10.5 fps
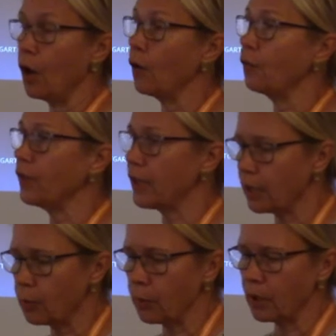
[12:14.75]
Of
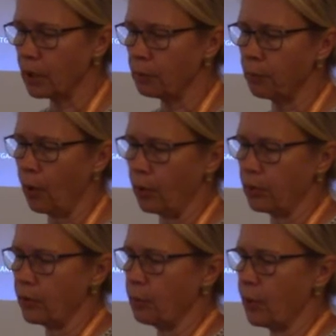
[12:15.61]
equal
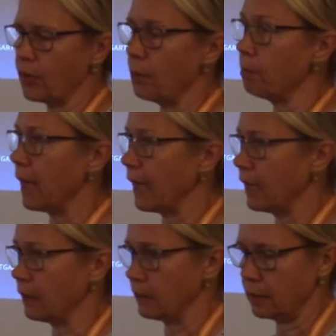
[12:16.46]
importance was the
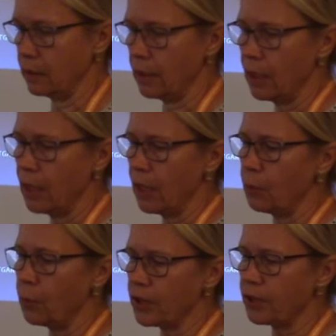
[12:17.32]
manner
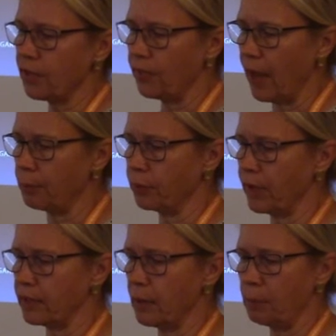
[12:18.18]
in which the
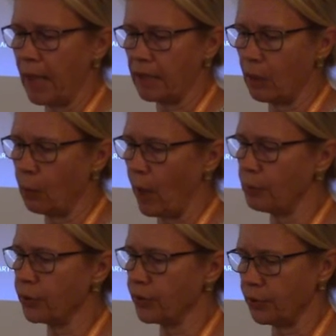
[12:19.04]
fabrics and pattern
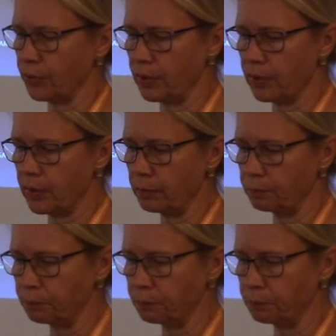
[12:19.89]
were produced.